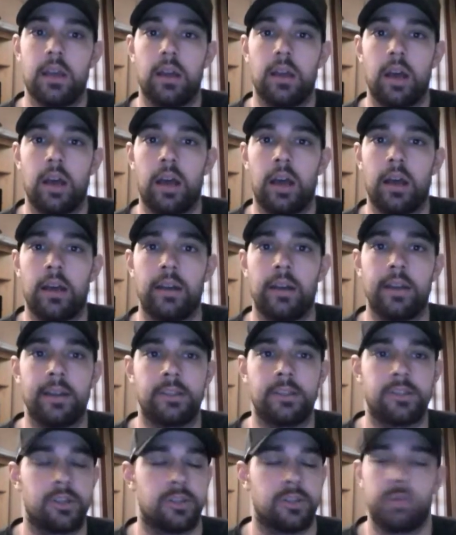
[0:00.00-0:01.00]
Uh,
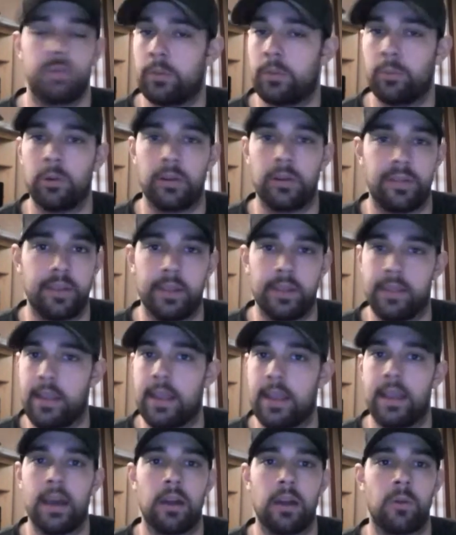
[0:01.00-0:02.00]
it's just one more thing that
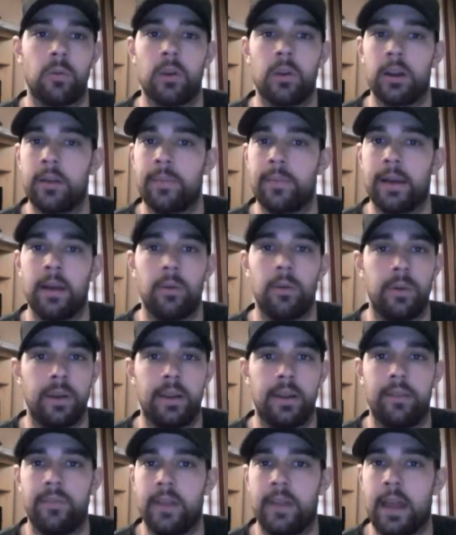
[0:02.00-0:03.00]
you got to worry about
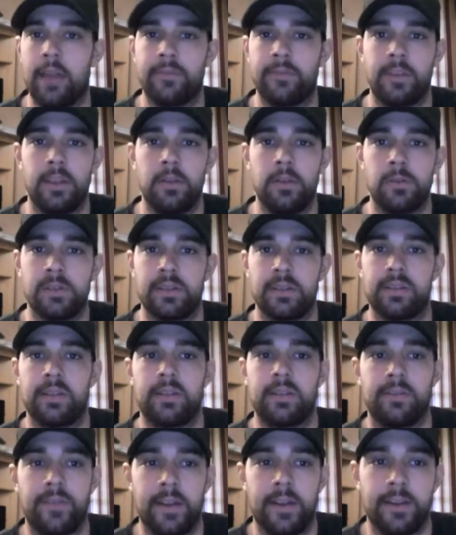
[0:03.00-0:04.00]
if you have to use it to
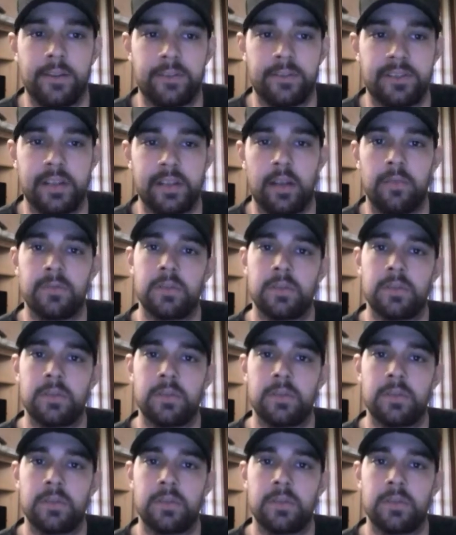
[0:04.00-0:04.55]
defend yourself.